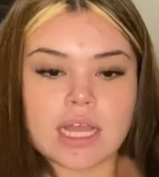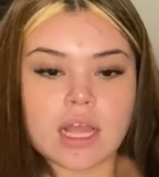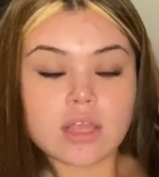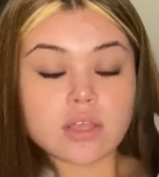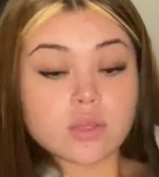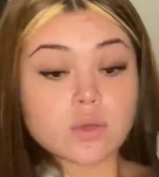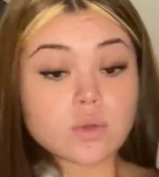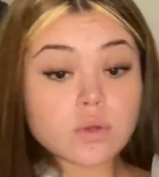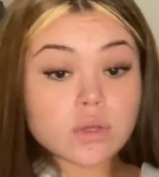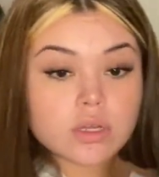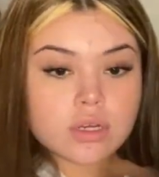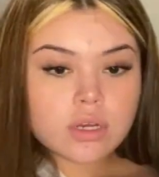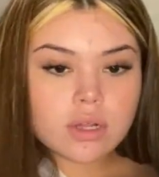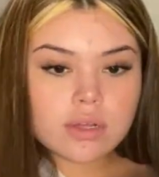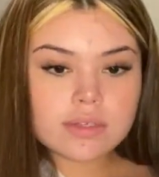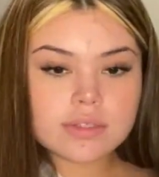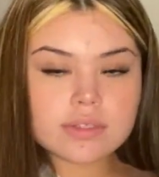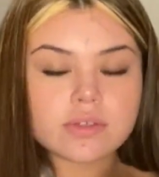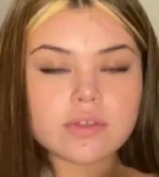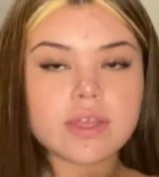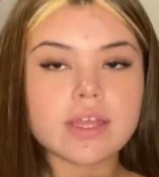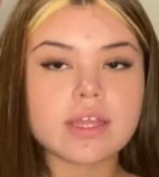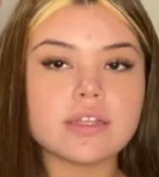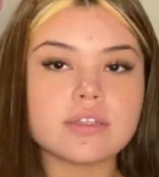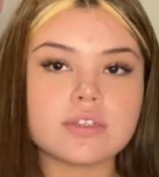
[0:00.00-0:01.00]
You can
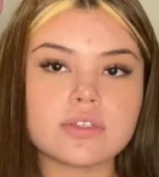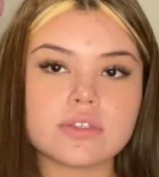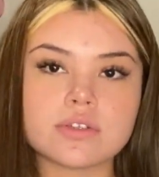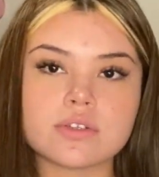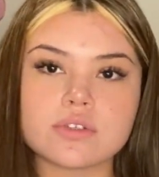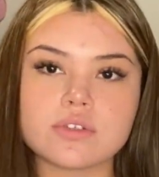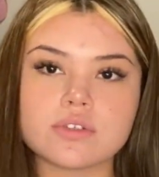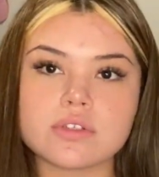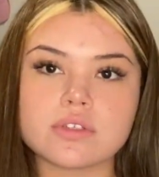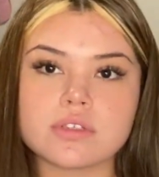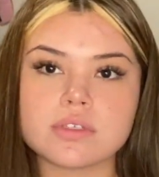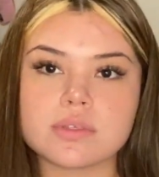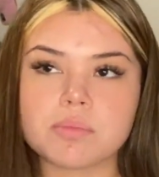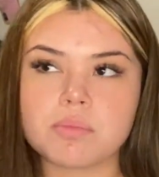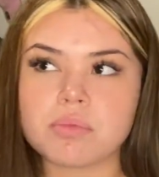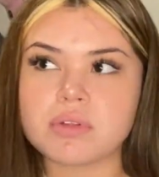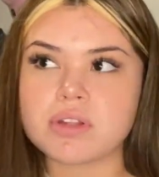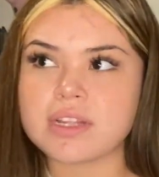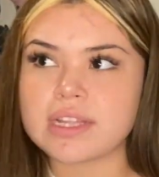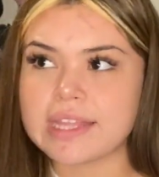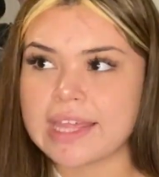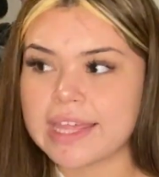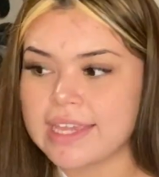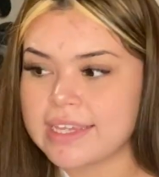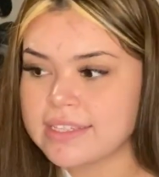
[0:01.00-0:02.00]
also get children's
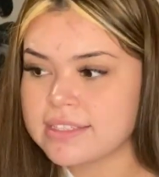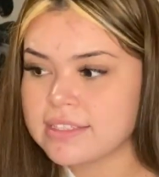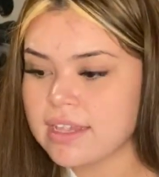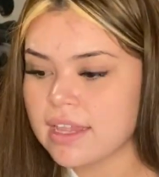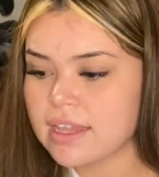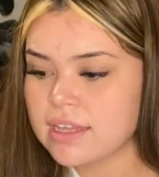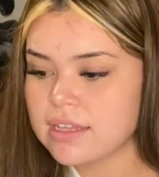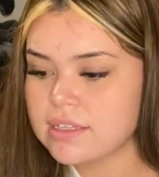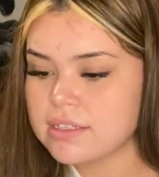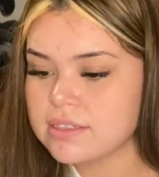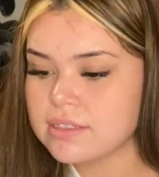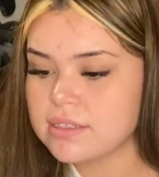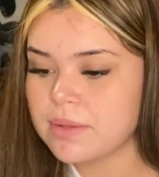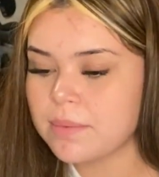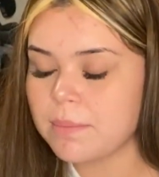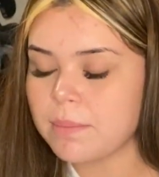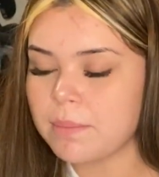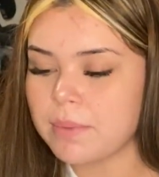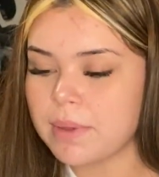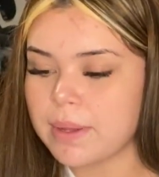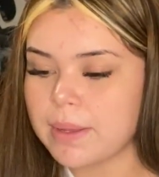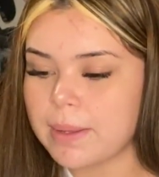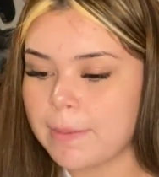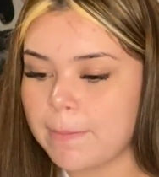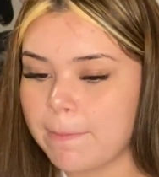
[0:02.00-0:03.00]
play sand,
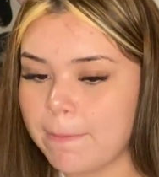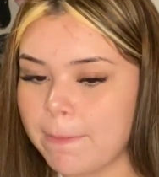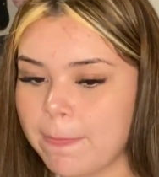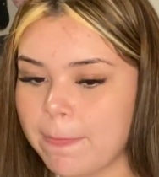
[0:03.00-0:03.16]
but